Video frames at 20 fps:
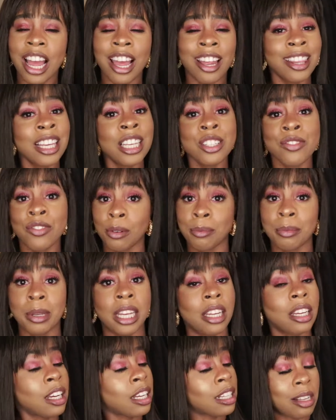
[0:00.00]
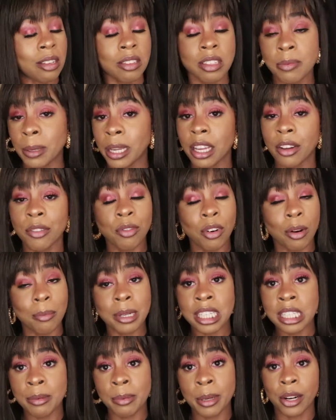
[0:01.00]
at least for me, because I'm speaking from
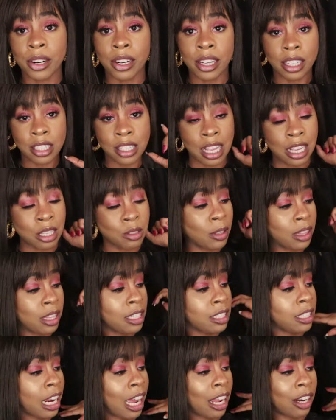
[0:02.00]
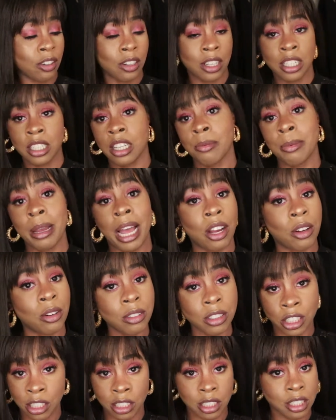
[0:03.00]
experience, that's what this channel is
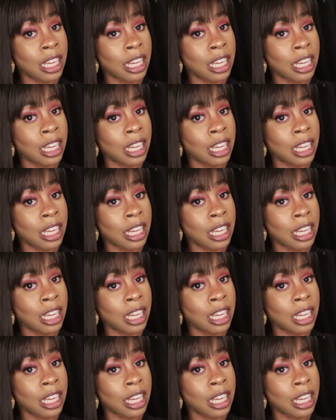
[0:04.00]
about,